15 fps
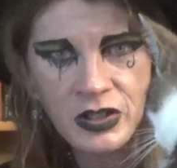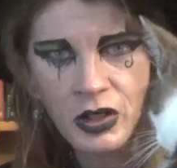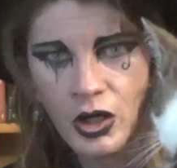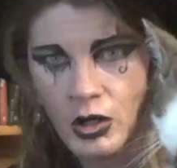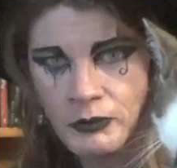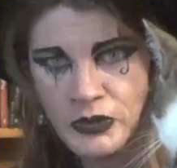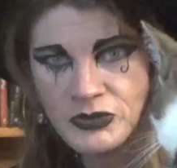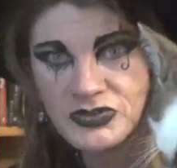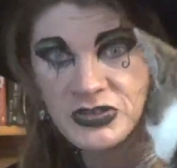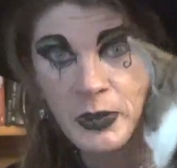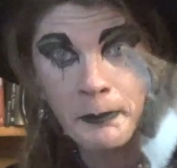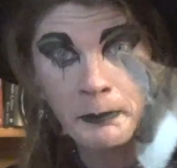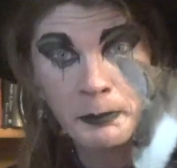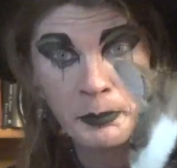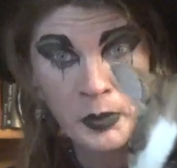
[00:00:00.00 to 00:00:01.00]
almost
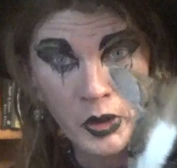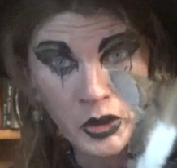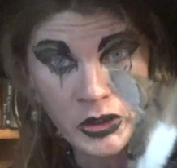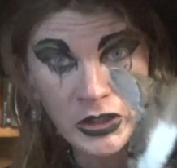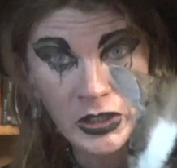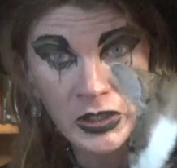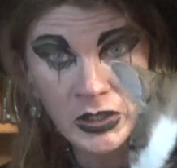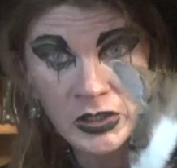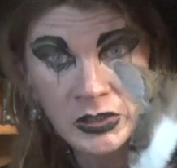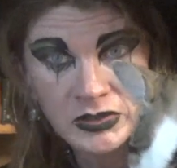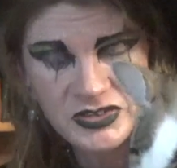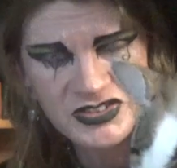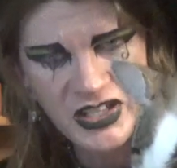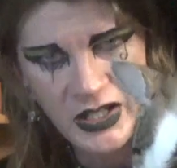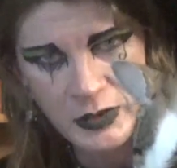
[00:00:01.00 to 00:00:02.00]
burqa
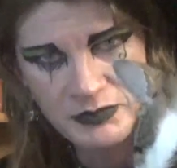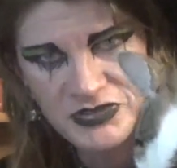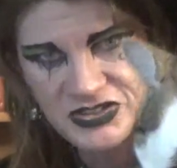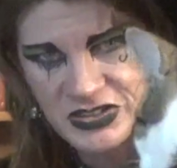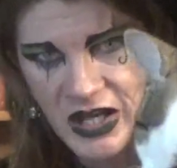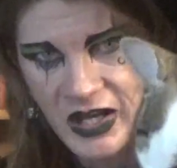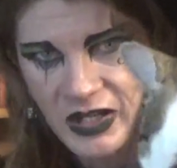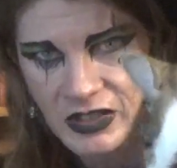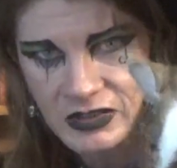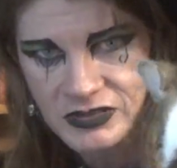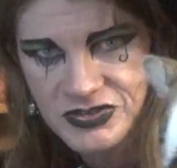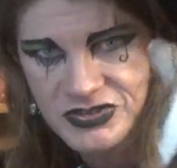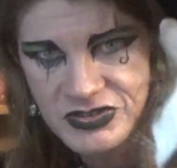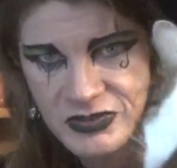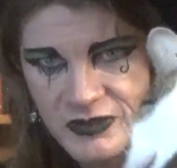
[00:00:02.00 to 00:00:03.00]
type
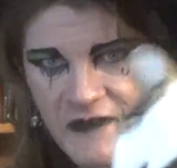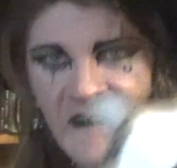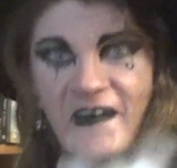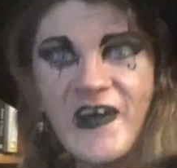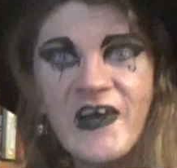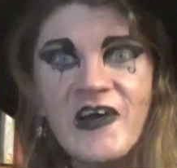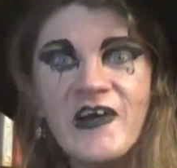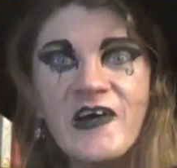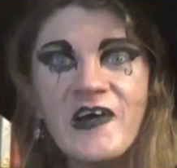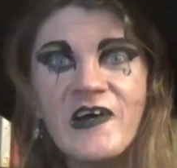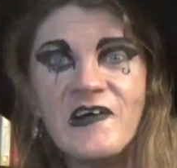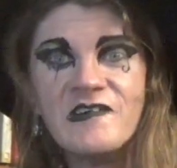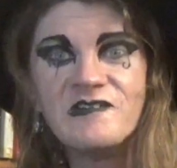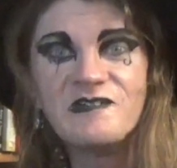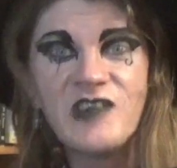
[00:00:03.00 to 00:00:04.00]
styles.
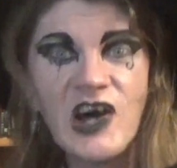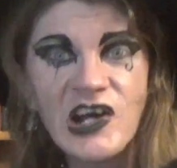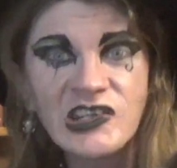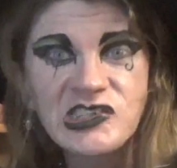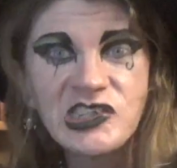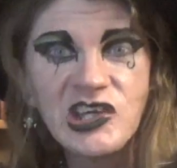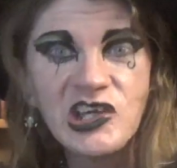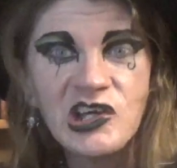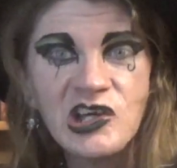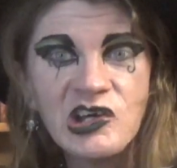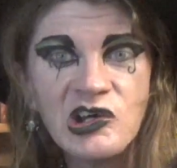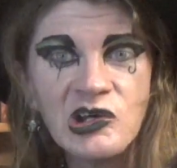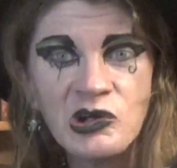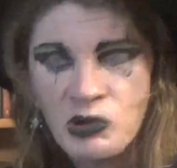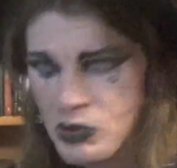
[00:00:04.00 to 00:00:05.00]
Fuck
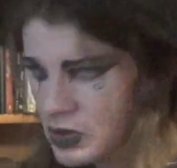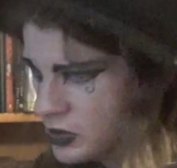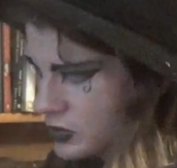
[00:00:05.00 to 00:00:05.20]
you!